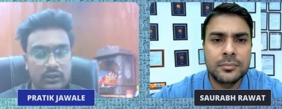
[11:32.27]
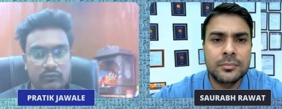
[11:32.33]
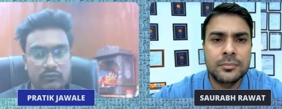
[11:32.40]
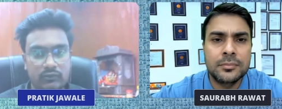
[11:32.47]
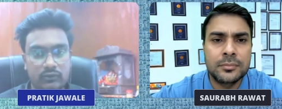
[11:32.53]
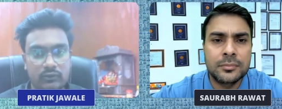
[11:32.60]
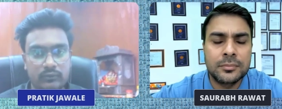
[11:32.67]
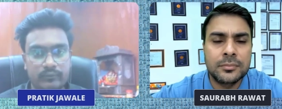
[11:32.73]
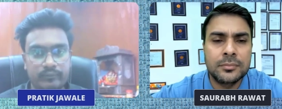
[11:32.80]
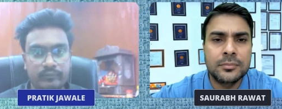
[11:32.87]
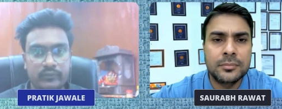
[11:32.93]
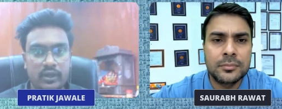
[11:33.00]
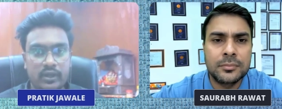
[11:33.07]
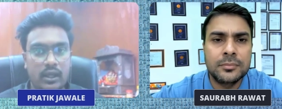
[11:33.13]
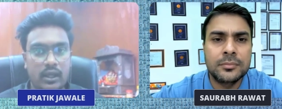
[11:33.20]
Speaker 1: interview,
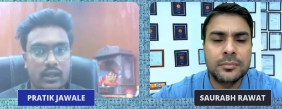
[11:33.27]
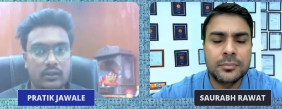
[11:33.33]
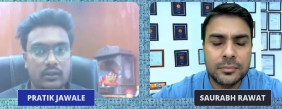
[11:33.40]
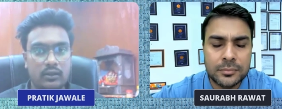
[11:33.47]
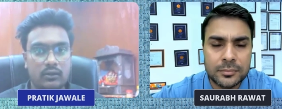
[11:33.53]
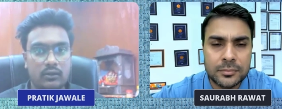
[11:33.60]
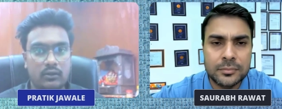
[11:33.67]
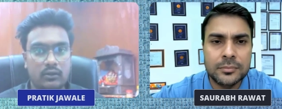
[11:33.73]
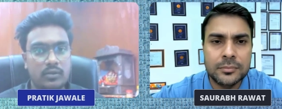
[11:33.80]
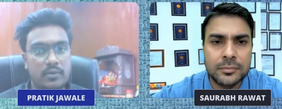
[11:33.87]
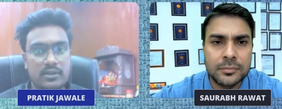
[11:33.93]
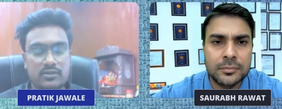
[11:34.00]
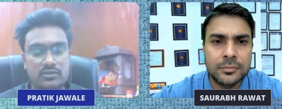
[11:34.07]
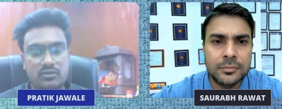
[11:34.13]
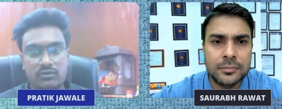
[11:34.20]
and uh, on
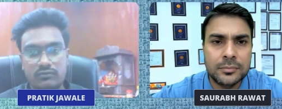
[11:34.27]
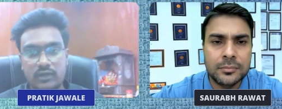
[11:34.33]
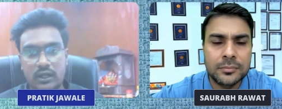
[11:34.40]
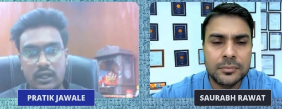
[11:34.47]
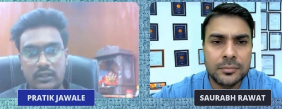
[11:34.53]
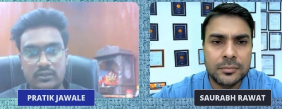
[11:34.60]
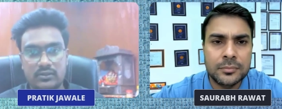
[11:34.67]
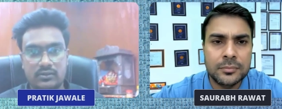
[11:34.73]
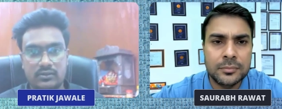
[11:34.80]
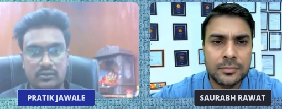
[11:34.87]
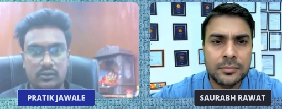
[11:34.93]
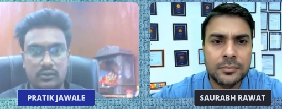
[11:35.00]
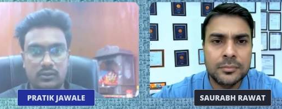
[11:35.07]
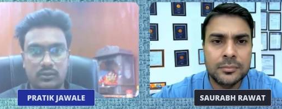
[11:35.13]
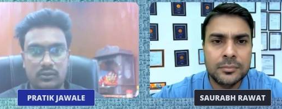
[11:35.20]
the basis of that, I
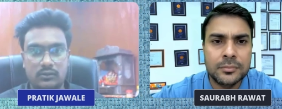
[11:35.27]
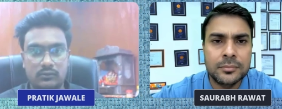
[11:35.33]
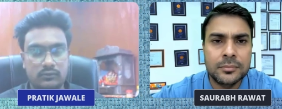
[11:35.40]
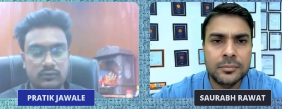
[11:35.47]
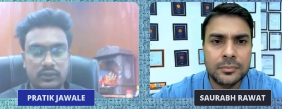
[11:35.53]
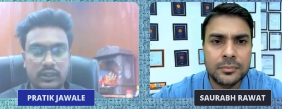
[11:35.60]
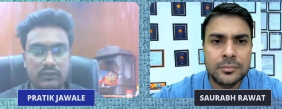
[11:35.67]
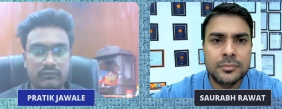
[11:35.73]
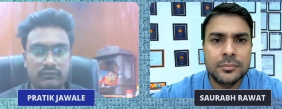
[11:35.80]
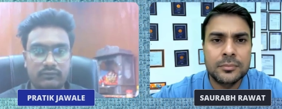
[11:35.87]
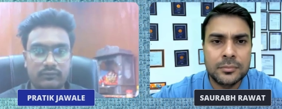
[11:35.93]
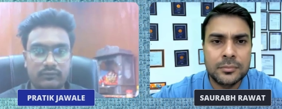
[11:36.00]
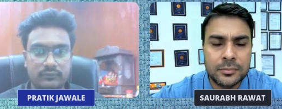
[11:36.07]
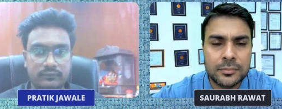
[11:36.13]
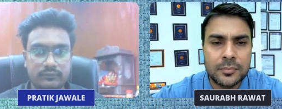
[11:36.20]
just uh, gave
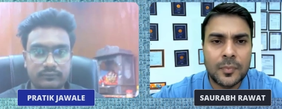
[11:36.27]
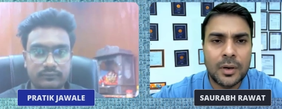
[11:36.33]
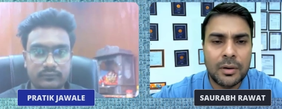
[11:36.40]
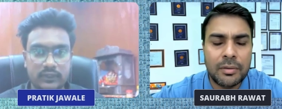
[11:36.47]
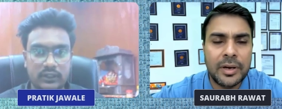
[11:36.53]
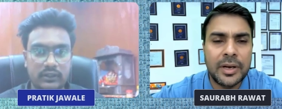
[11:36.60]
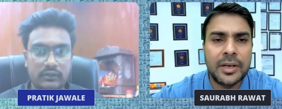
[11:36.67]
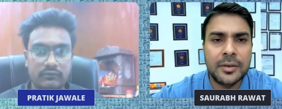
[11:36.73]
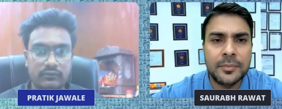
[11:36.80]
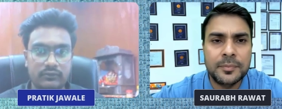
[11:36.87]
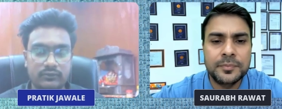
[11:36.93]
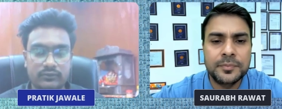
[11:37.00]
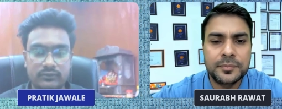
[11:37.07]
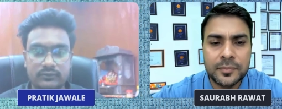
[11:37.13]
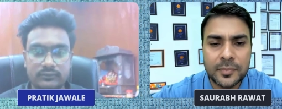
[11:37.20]
the
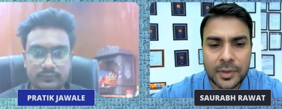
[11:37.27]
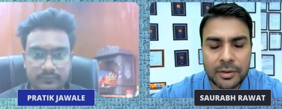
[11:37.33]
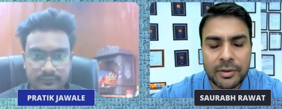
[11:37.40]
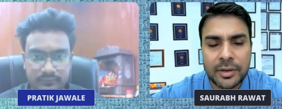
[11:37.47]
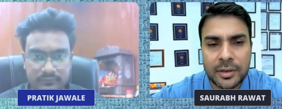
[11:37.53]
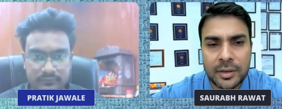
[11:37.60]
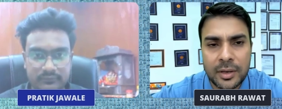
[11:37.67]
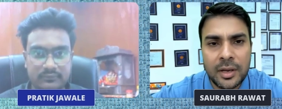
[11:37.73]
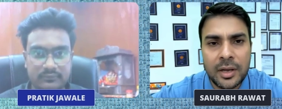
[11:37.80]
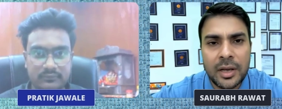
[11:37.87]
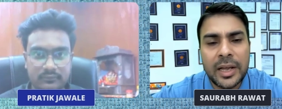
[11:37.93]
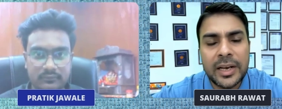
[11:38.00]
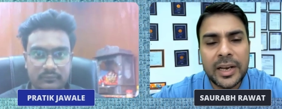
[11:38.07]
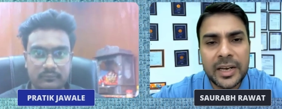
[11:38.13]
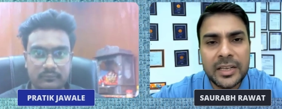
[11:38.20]
interviews.
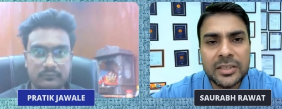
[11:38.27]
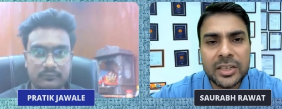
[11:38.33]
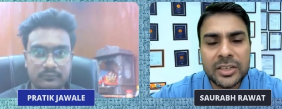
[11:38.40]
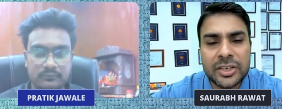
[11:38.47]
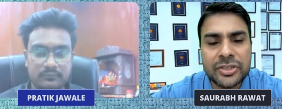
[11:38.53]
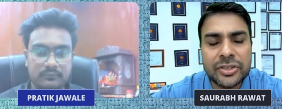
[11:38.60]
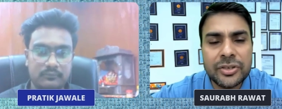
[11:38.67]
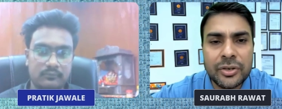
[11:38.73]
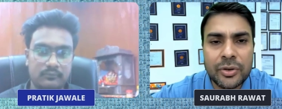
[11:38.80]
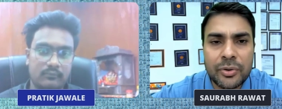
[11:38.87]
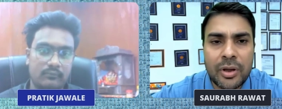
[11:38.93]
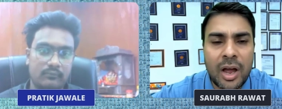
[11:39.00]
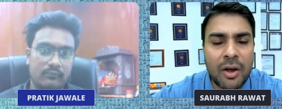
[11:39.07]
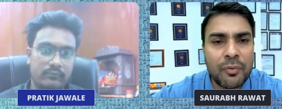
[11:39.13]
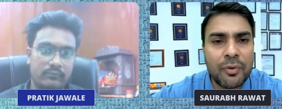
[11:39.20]
Speaker 2: And any suggestion do
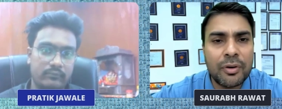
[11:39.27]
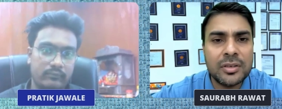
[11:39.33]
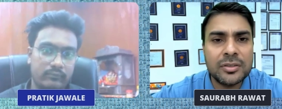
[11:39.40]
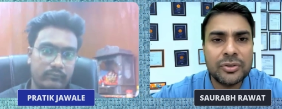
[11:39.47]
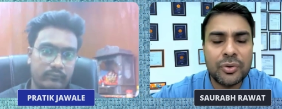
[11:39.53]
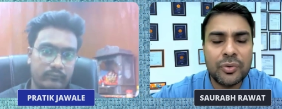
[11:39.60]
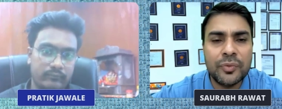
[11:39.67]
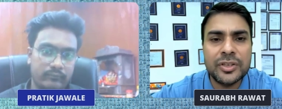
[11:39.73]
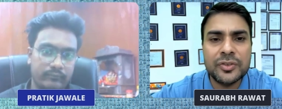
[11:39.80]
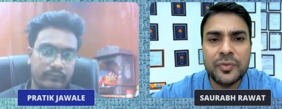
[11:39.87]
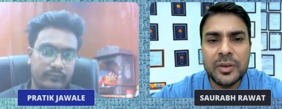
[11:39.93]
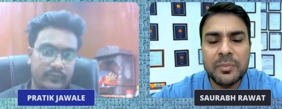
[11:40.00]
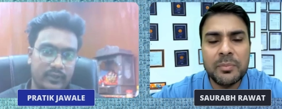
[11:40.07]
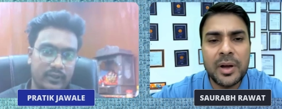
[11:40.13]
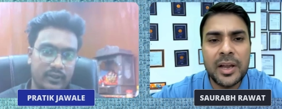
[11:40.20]
you have for us through which
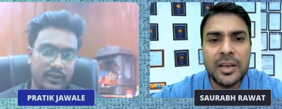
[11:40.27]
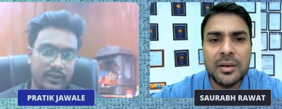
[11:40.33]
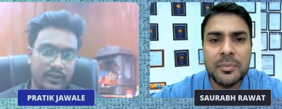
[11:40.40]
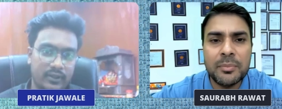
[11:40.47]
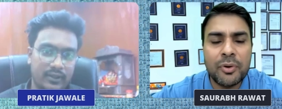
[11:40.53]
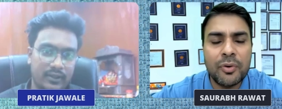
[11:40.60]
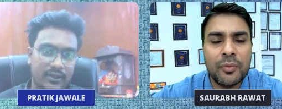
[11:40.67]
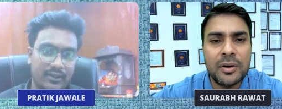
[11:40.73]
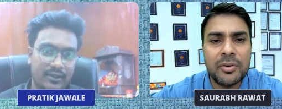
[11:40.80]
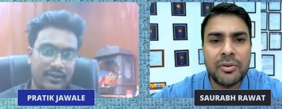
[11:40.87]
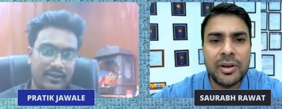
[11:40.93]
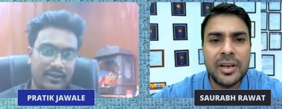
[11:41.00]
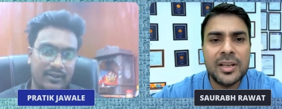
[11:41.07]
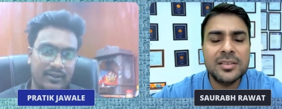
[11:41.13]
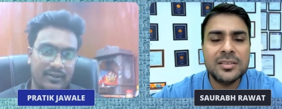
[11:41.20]
we might improve our
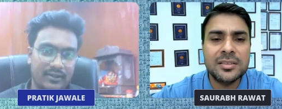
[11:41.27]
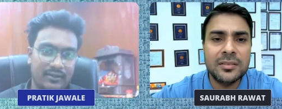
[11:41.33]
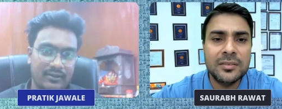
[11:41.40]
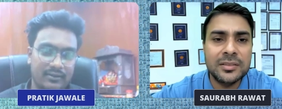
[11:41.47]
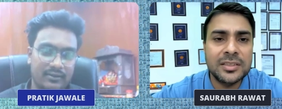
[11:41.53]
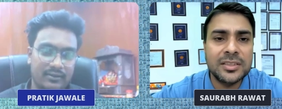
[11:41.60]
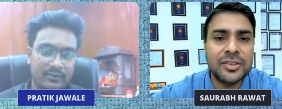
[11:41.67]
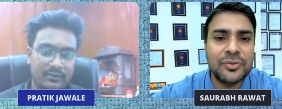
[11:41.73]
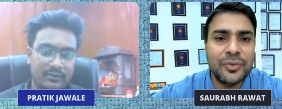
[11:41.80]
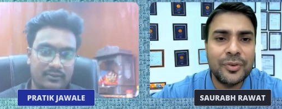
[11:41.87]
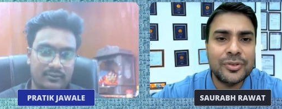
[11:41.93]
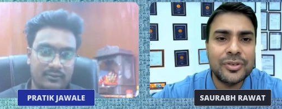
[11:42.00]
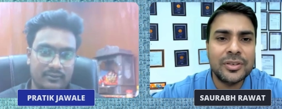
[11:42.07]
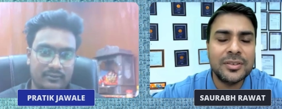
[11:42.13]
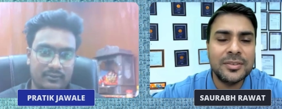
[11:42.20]
training and services in
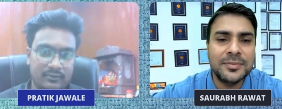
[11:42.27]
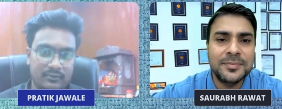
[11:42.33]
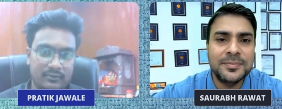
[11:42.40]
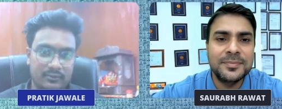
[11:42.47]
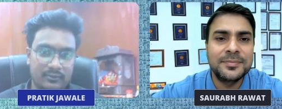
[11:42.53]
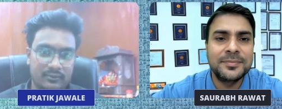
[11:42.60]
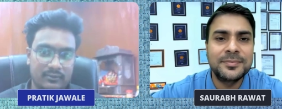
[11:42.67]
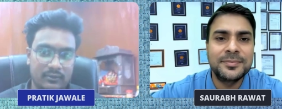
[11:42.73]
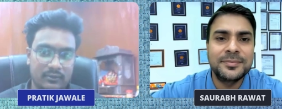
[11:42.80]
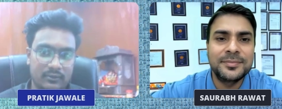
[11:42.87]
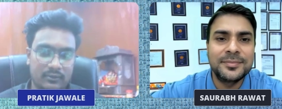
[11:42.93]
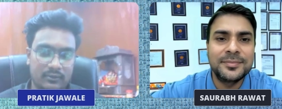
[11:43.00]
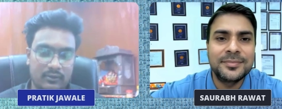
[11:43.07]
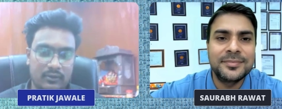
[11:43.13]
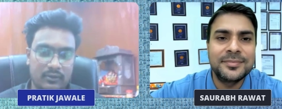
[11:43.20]
future?
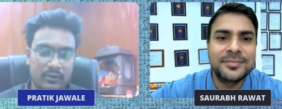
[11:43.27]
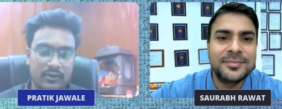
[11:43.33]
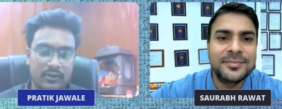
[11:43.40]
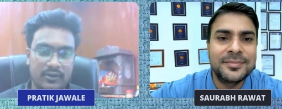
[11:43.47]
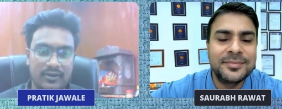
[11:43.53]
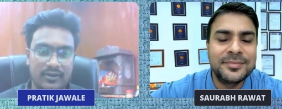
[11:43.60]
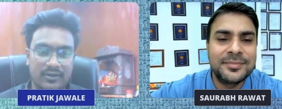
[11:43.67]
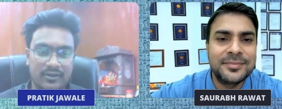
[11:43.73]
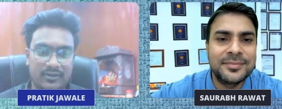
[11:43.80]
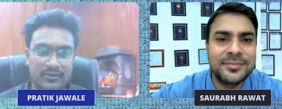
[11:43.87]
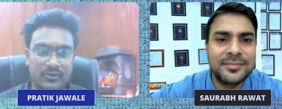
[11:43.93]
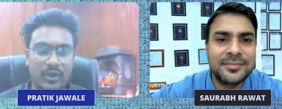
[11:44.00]
Speaker 1: Uh,